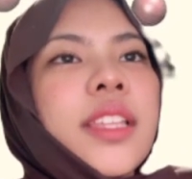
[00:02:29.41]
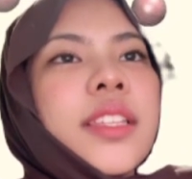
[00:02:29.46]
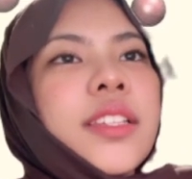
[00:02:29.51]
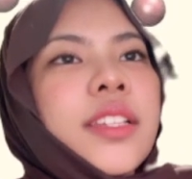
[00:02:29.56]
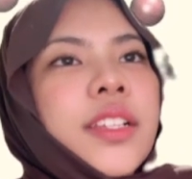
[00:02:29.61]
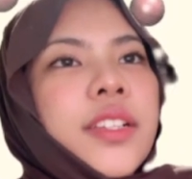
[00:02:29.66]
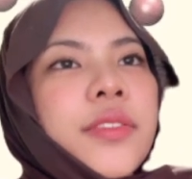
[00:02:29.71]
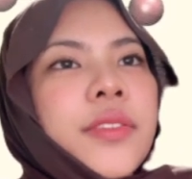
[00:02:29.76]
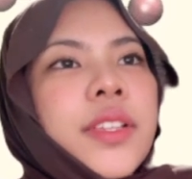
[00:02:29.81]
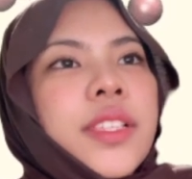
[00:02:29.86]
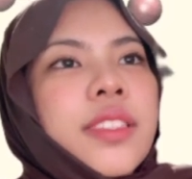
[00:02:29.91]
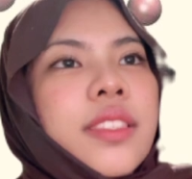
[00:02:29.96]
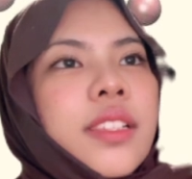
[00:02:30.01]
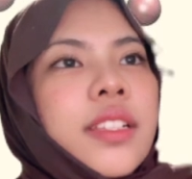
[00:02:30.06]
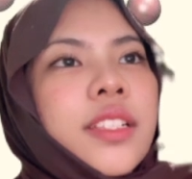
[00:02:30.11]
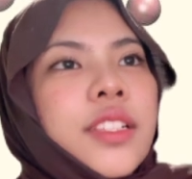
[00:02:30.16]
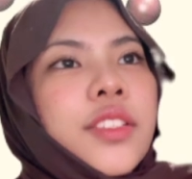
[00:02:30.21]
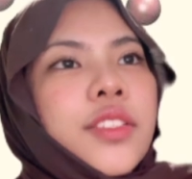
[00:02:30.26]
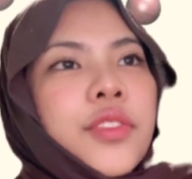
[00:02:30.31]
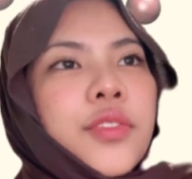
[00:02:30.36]
The
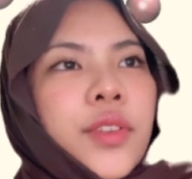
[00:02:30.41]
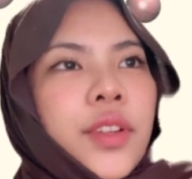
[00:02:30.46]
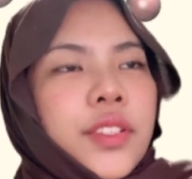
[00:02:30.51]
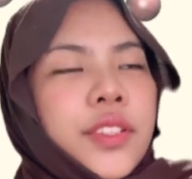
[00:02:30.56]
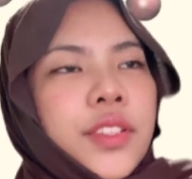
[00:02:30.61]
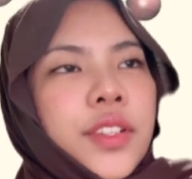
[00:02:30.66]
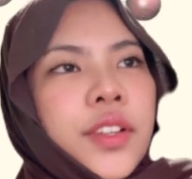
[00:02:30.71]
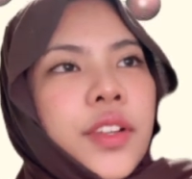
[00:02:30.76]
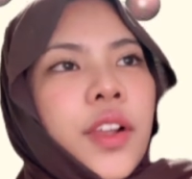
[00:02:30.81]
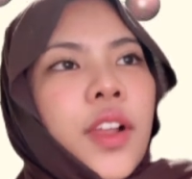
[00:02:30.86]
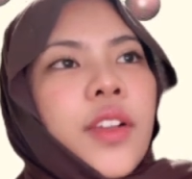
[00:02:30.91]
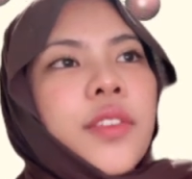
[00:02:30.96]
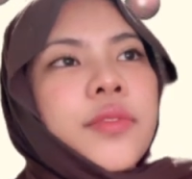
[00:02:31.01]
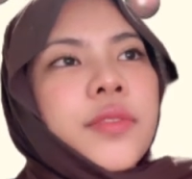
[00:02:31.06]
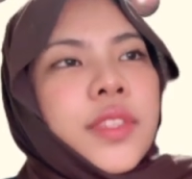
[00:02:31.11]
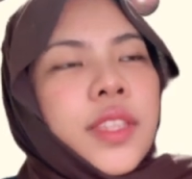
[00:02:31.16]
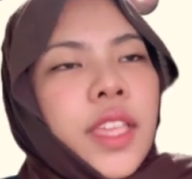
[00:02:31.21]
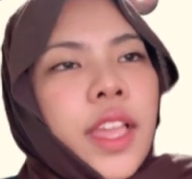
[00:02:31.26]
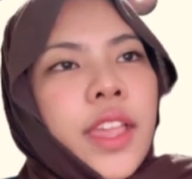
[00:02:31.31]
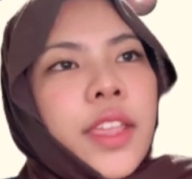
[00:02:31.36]
crystal structure
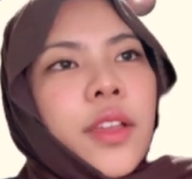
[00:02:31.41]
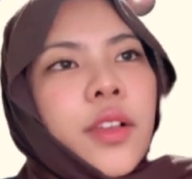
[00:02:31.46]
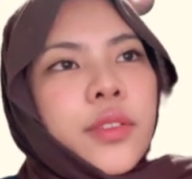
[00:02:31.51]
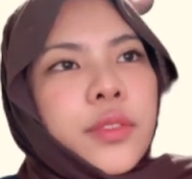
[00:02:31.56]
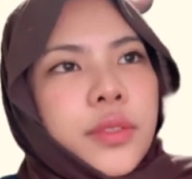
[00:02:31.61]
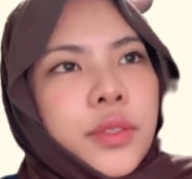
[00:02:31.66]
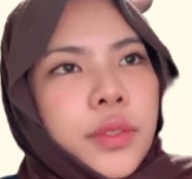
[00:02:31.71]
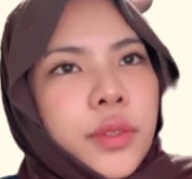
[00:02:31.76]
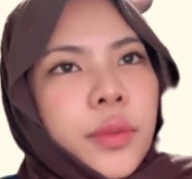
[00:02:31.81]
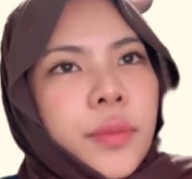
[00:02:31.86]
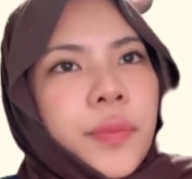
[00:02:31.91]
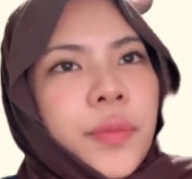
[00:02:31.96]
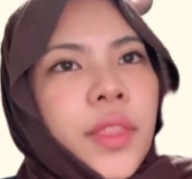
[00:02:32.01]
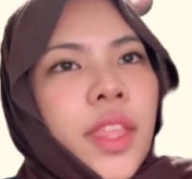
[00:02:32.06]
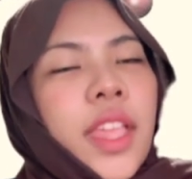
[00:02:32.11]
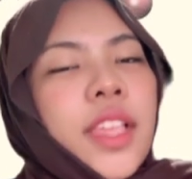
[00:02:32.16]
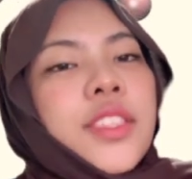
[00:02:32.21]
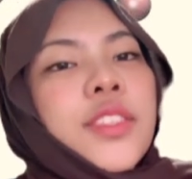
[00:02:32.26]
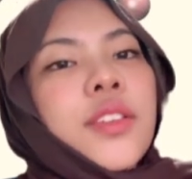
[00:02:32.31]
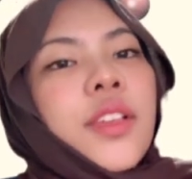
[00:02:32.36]
of TiO2.
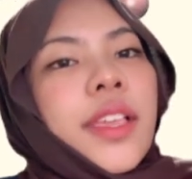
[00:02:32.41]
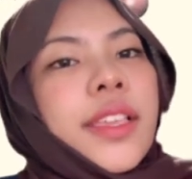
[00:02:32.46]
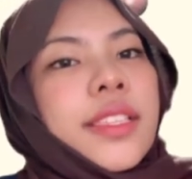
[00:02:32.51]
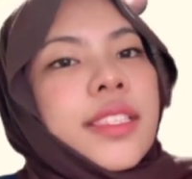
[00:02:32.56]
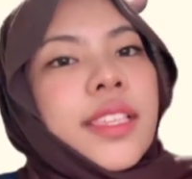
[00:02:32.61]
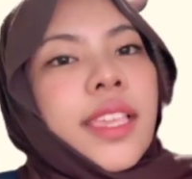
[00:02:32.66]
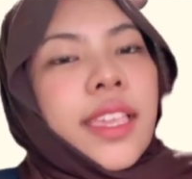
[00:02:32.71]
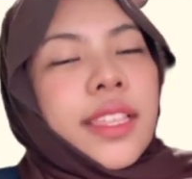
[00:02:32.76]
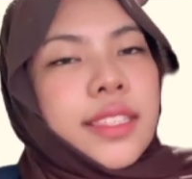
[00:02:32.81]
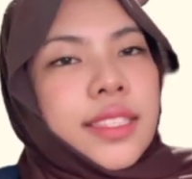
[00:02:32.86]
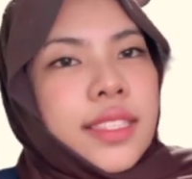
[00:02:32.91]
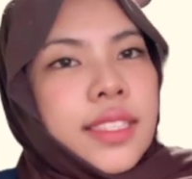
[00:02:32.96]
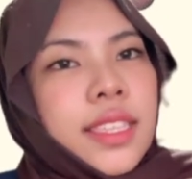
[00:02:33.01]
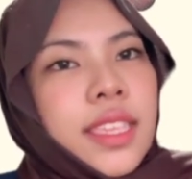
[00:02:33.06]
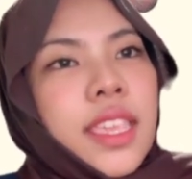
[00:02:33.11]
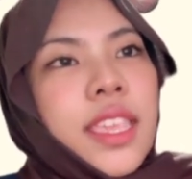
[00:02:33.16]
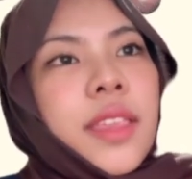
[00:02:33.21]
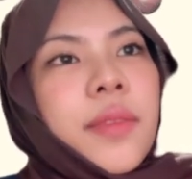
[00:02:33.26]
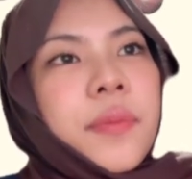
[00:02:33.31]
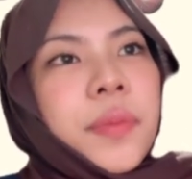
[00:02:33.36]
As you guys can
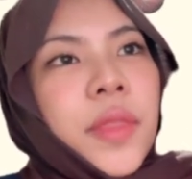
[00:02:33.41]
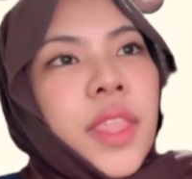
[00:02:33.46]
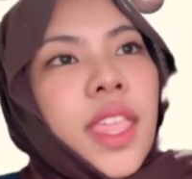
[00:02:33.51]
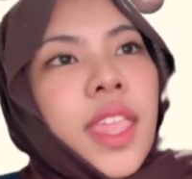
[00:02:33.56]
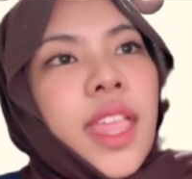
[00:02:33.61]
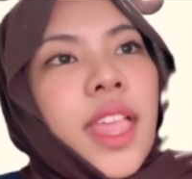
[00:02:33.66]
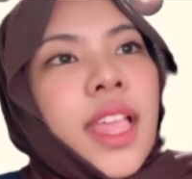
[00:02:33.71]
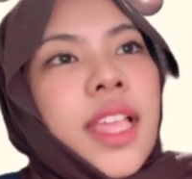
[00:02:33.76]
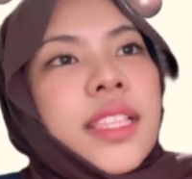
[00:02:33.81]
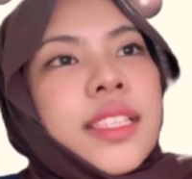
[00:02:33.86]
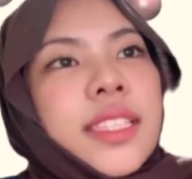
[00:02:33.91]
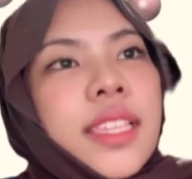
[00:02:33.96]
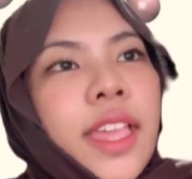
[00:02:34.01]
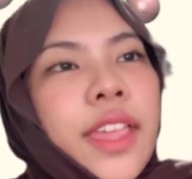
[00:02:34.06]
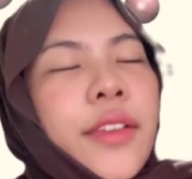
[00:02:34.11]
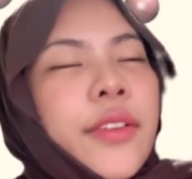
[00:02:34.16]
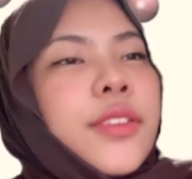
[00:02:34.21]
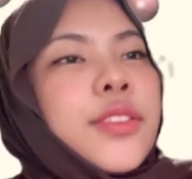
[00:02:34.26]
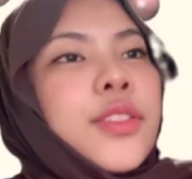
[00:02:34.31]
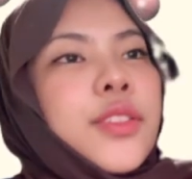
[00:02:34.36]
see,
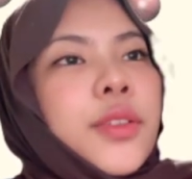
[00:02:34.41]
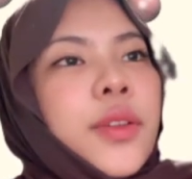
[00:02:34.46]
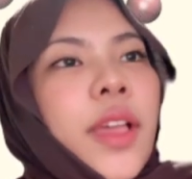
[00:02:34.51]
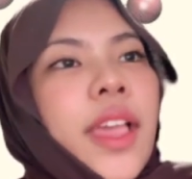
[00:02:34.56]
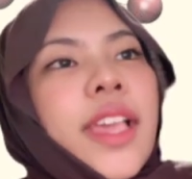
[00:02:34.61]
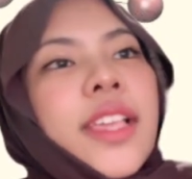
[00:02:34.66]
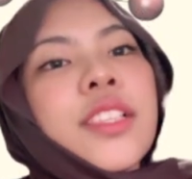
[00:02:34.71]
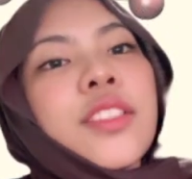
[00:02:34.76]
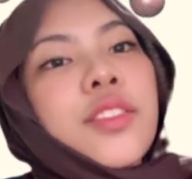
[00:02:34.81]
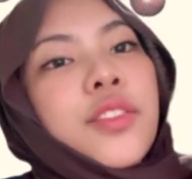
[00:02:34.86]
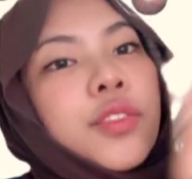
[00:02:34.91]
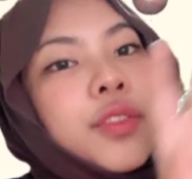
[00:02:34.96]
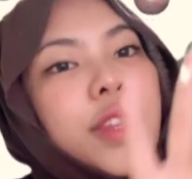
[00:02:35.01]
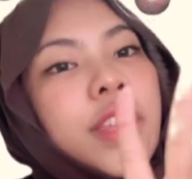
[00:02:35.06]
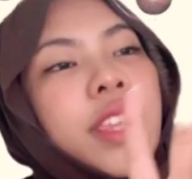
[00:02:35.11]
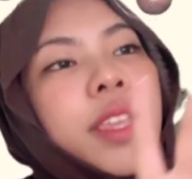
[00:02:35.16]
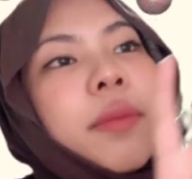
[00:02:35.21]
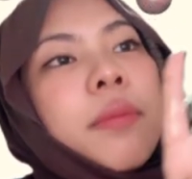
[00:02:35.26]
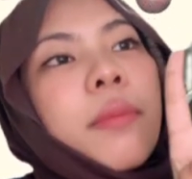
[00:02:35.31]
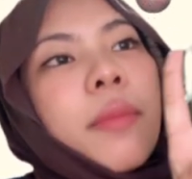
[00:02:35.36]
TiO2 has
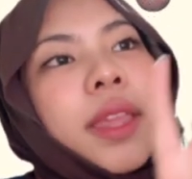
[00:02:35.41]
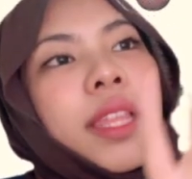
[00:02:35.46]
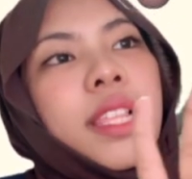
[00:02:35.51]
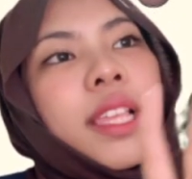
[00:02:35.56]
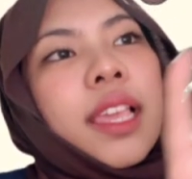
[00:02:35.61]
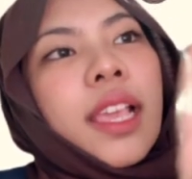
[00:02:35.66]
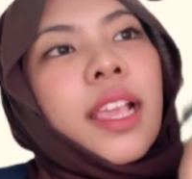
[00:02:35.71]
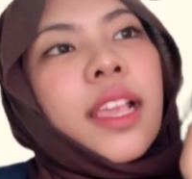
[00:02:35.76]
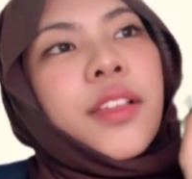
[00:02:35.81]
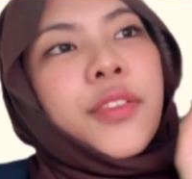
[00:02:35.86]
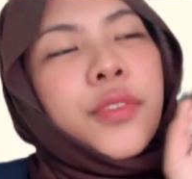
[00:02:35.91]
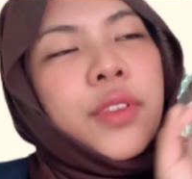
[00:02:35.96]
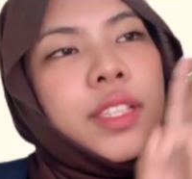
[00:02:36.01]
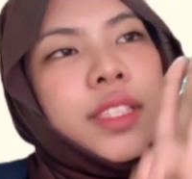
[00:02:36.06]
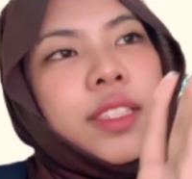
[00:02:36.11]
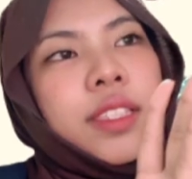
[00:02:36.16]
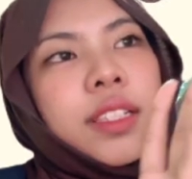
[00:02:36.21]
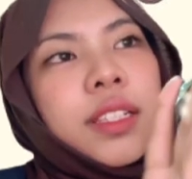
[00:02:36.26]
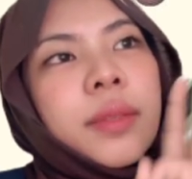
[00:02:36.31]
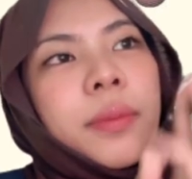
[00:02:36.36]
three main
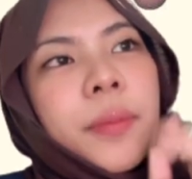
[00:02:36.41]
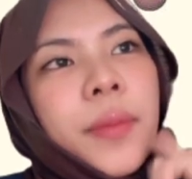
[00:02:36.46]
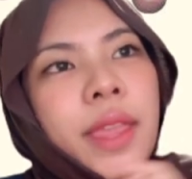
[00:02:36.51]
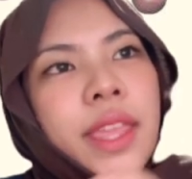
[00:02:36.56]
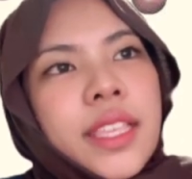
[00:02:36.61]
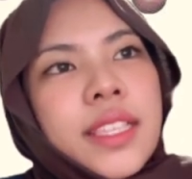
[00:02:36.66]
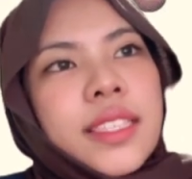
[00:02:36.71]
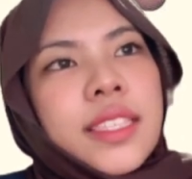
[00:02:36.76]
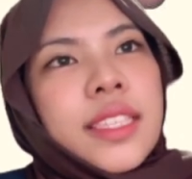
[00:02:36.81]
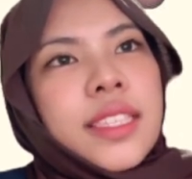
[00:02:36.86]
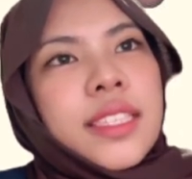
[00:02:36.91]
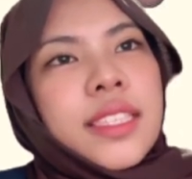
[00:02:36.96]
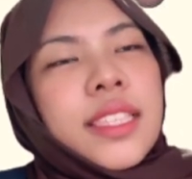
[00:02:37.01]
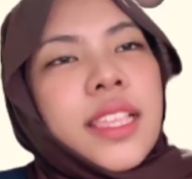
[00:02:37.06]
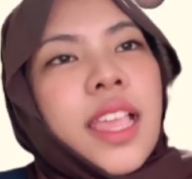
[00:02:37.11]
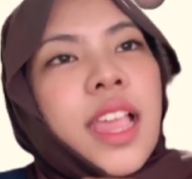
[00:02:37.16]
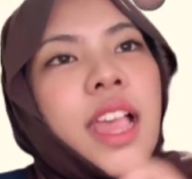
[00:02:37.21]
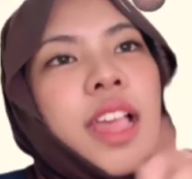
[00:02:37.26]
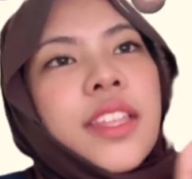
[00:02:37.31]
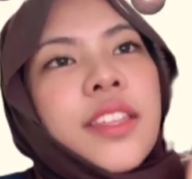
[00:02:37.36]
crystal phases.
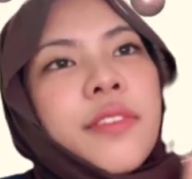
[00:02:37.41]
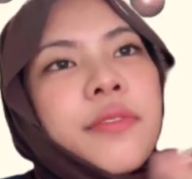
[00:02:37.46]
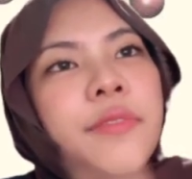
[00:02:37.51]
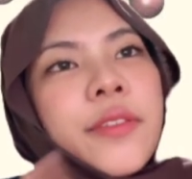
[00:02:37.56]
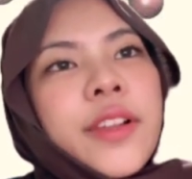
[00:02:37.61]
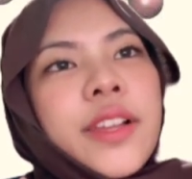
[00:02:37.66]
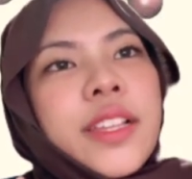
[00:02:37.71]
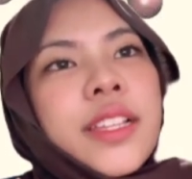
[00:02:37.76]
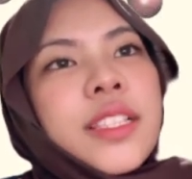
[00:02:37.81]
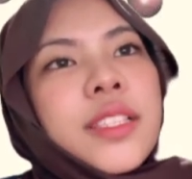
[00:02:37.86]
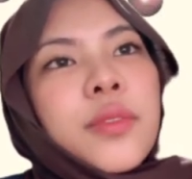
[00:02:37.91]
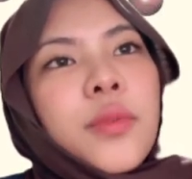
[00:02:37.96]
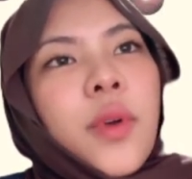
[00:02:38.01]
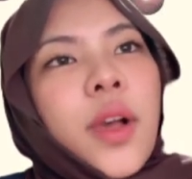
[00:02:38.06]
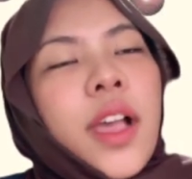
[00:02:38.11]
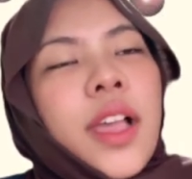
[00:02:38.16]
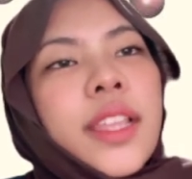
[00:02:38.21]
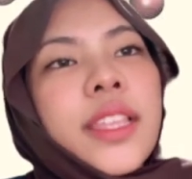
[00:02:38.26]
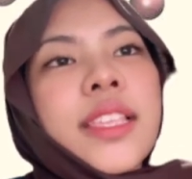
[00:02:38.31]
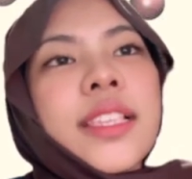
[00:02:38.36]
The first
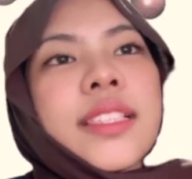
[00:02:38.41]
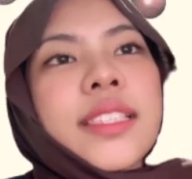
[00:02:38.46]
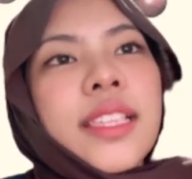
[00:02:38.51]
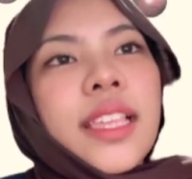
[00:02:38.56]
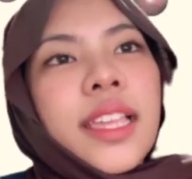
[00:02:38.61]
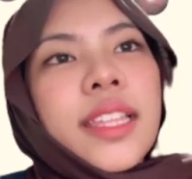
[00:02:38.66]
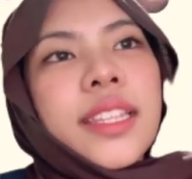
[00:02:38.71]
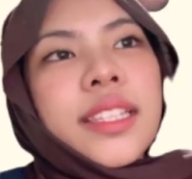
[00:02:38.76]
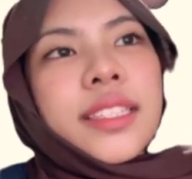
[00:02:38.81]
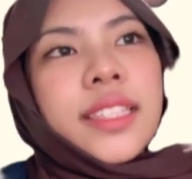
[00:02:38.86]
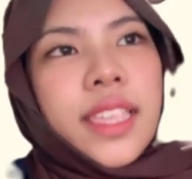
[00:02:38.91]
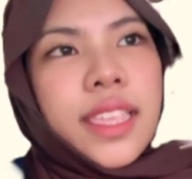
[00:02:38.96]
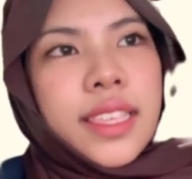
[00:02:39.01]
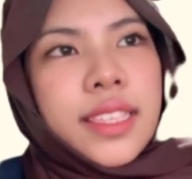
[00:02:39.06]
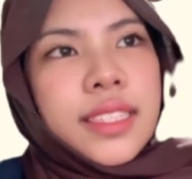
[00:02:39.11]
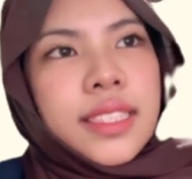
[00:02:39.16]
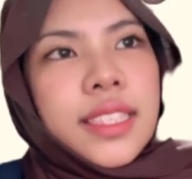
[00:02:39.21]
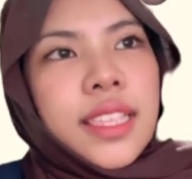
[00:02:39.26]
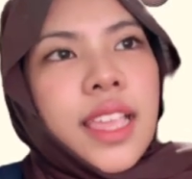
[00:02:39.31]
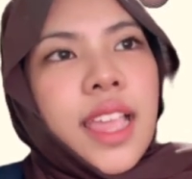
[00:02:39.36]
one is
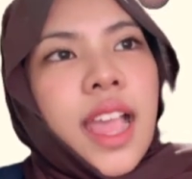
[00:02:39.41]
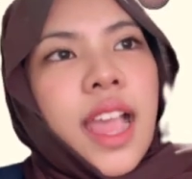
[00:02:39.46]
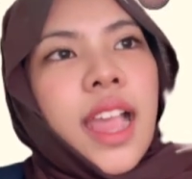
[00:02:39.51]
anatase.